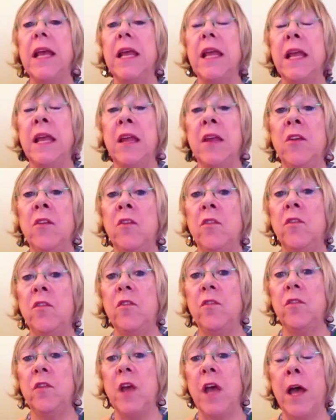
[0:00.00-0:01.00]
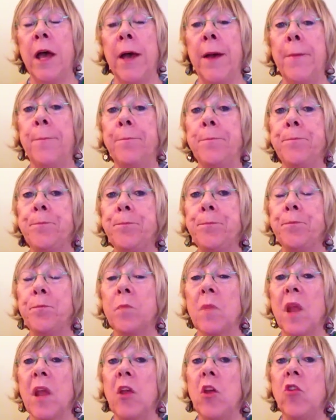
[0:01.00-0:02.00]
is
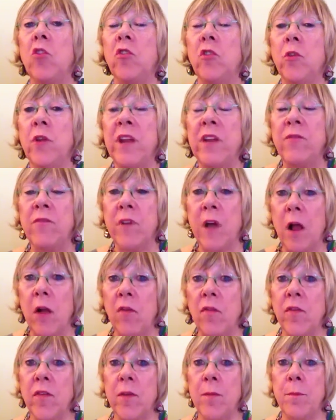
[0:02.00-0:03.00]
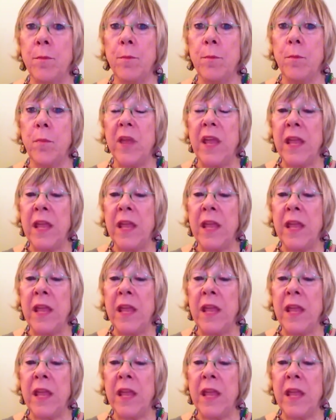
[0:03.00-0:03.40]
to involve them